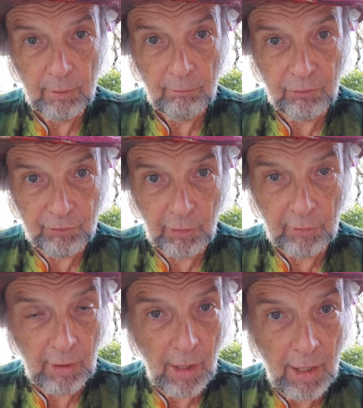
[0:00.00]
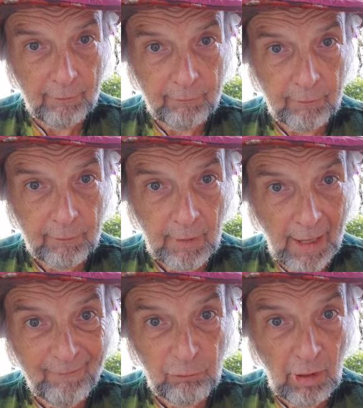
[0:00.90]
Still alive.
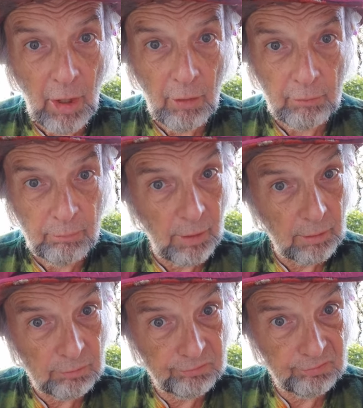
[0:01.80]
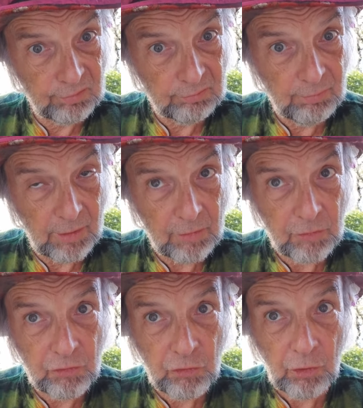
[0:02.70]
Half drowned, but made it
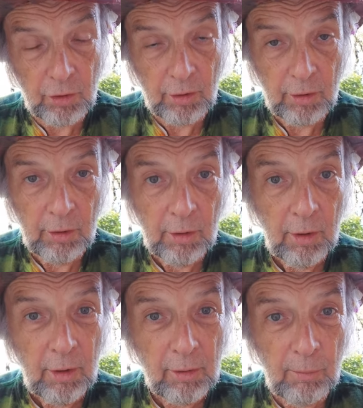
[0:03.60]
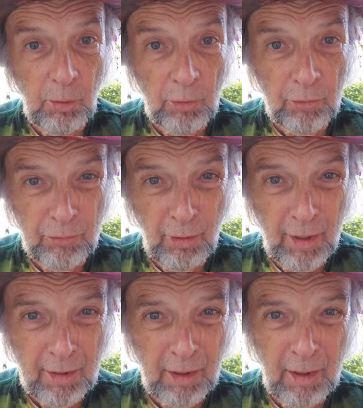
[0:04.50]
to shore. Komodo
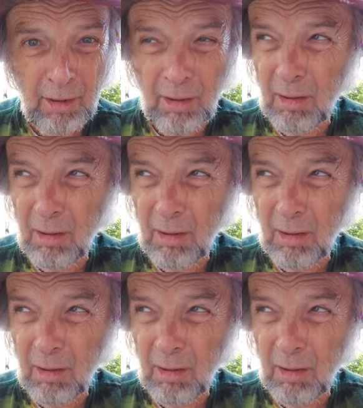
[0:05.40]
dragon?